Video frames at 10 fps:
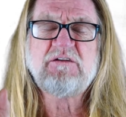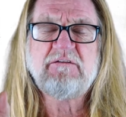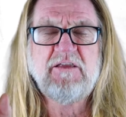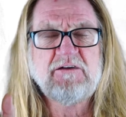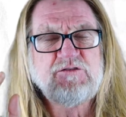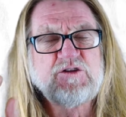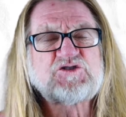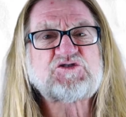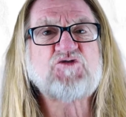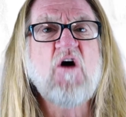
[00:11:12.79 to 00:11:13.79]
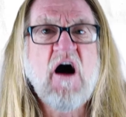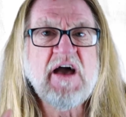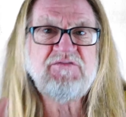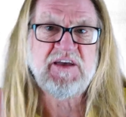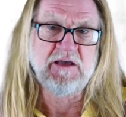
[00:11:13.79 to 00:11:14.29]
the, the
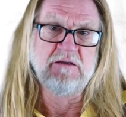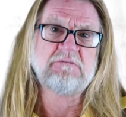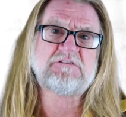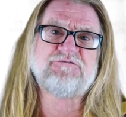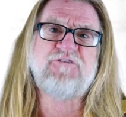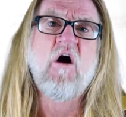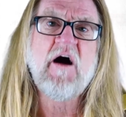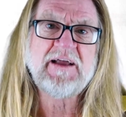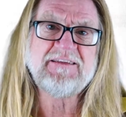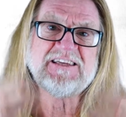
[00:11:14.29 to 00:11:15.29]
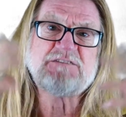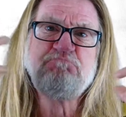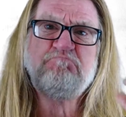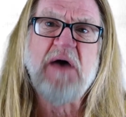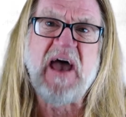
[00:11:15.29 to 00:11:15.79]
striving to find this
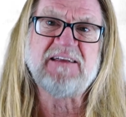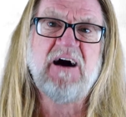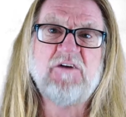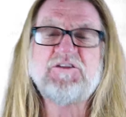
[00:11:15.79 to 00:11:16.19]
better,